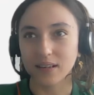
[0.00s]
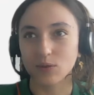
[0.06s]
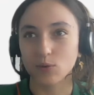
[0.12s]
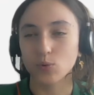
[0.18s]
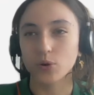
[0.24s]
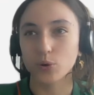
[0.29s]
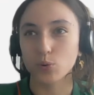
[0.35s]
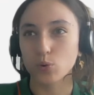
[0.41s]

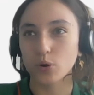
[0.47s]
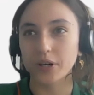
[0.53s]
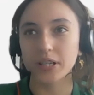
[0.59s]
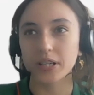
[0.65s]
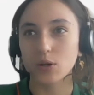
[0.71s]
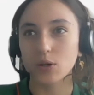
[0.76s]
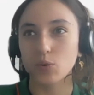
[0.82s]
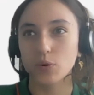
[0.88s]
we're
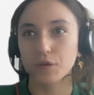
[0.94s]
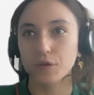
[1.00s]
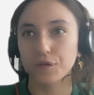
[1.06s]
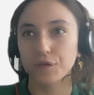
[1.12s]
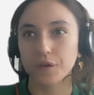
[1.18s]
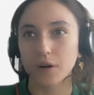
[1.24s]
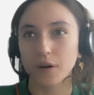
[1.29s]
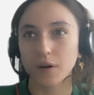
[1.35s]
working
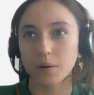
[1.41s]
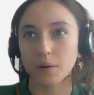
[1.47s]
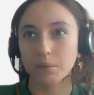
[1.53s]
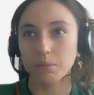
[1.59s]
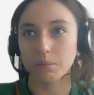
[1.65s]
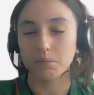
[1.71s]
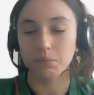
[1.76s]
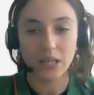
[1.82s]
with
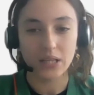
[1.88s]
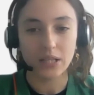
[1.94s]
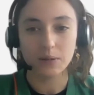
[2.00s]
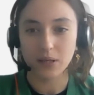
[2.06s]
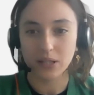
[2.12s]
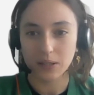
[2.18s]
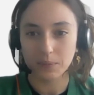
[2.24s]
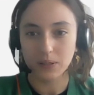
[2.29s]

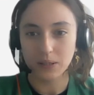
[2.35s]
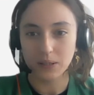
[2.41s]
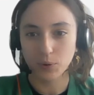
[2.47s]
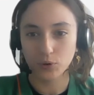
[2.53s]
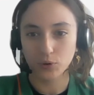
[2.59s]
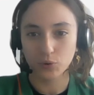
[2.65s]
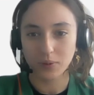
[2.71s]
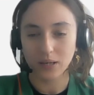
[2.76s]
many
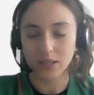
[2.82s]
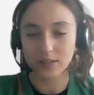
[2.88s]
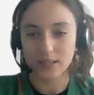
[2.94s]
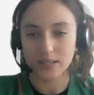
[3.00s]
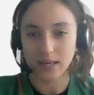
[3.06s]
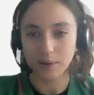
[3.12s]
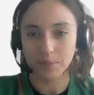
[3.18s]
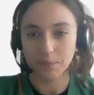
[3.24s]
people to make
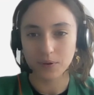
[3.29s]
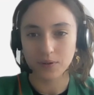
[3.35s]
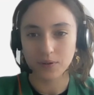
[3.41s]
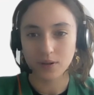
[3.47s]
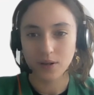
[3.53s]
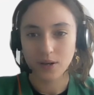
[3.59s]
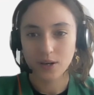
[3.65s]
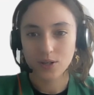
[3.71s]
this
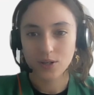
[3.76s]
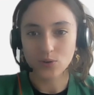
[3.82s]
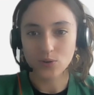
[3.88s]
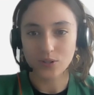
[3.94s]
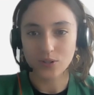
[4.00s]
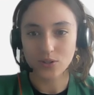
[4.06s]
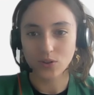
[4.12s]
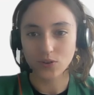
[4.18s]
happen. Mm-hmm.
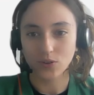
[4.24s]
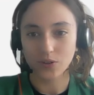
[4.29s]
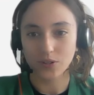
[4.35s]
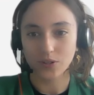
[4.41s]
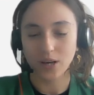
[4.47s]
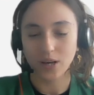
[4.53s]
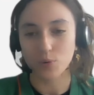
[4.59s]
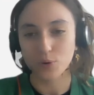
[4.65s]
So it's not
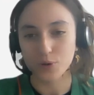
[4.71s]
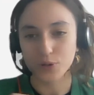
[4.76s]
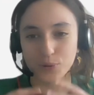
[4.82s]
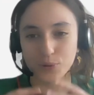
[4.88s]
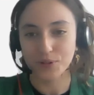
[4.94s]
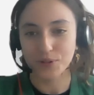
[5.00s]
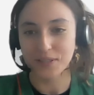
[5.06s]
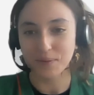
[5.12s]
only our
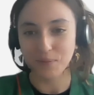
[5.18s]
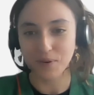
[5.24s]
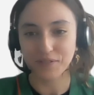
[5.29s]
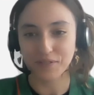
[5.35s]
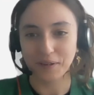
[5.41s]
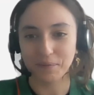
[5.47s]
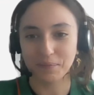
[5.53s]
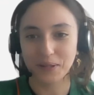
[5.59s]
small team of
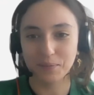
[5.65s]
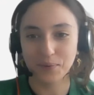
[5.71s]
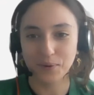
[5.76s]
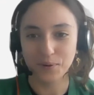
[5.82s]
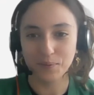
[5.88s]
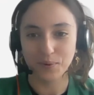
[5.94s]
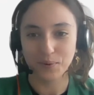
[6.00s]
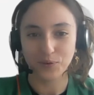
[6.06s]
10
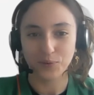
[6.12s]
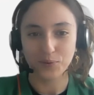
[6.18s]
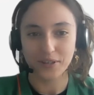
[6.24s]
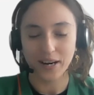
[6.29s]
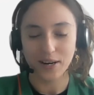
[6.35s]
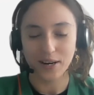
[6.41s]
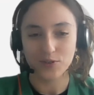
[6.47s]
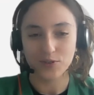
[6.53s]
people, but
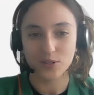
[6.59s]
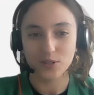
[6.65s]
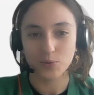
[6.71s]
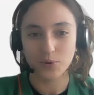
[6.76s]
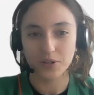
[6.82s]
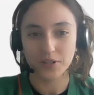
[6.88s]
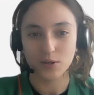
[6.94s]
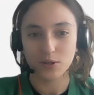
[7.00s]
we're actually
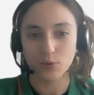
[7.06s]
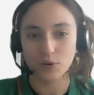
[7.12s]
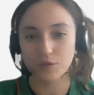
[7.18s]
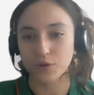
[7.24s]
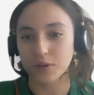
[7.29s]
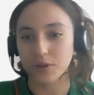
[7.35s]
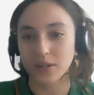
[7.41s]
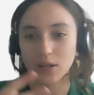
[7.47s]
working
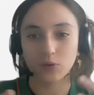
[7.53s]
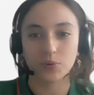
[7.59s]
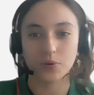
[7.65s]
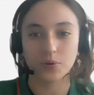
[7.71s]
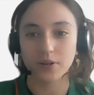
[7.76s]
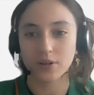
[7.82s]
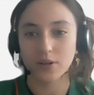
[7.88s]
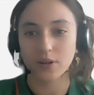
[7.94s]
with a
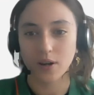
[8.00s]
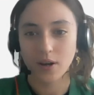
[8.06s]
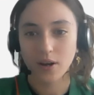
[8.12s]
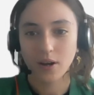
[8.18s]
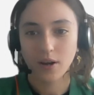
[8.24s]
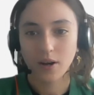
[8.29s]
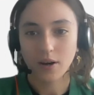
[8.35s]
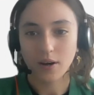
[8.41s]
network
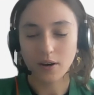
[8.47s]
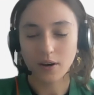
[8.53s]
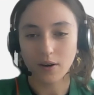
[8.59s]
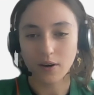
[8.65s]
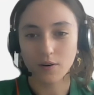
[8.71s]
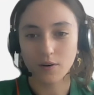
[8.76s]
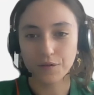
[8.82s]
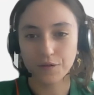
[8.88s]

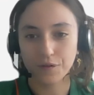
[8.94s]
of